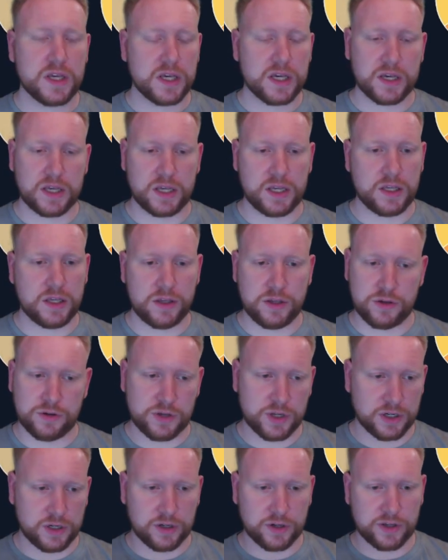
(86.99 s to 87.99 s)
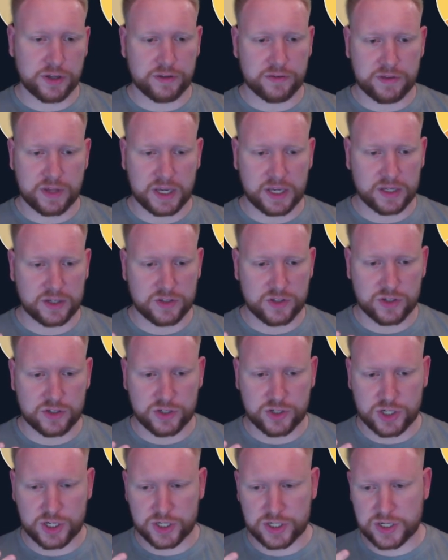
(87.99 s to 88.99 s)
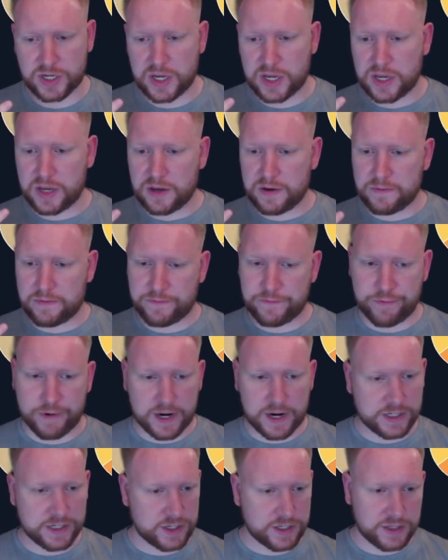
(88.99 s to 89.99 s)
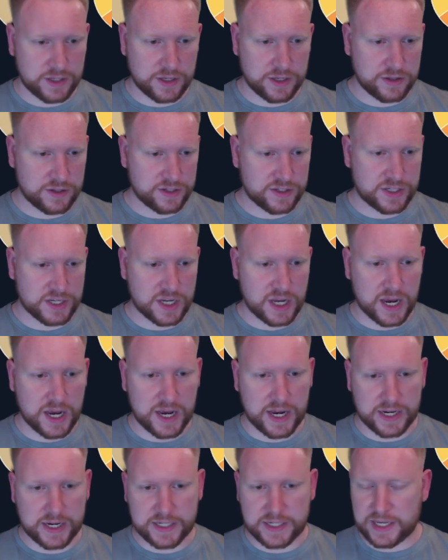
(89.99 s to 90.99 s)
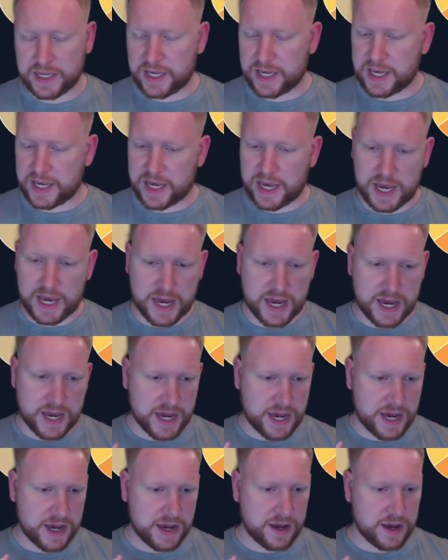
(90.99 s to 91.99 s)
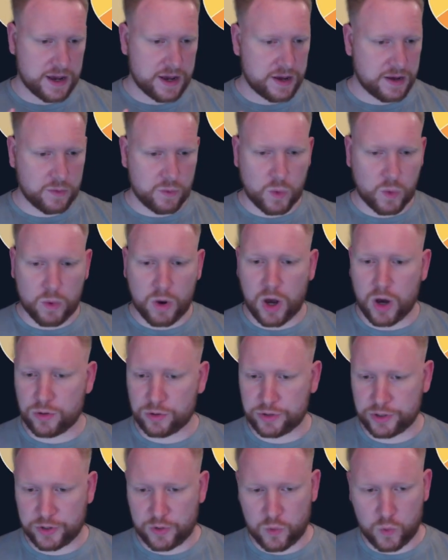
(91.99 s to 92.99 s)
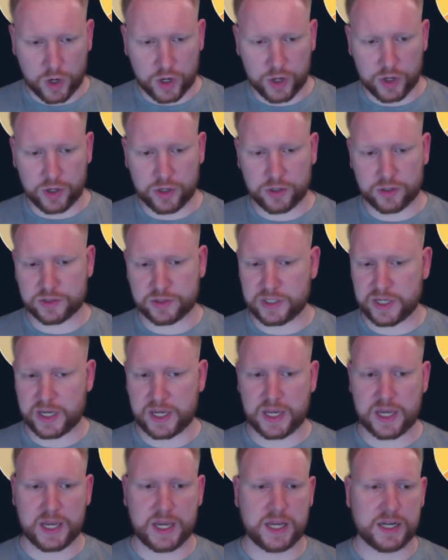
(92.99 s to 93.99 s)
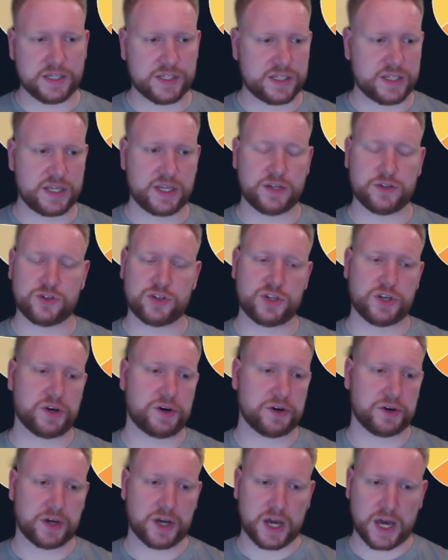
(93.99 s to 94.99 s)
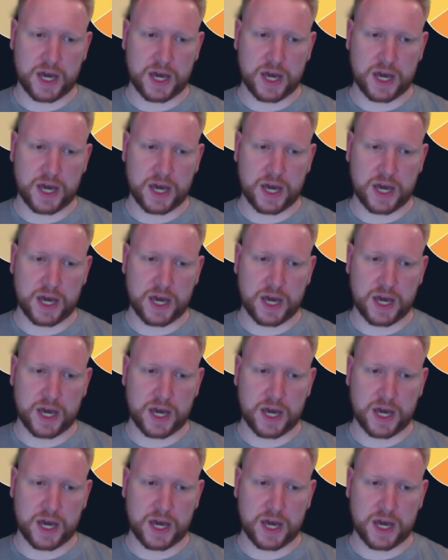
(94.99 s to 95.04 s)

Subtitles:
You can look at things such as Friends on the Other Side, Whole New World in Steel Song.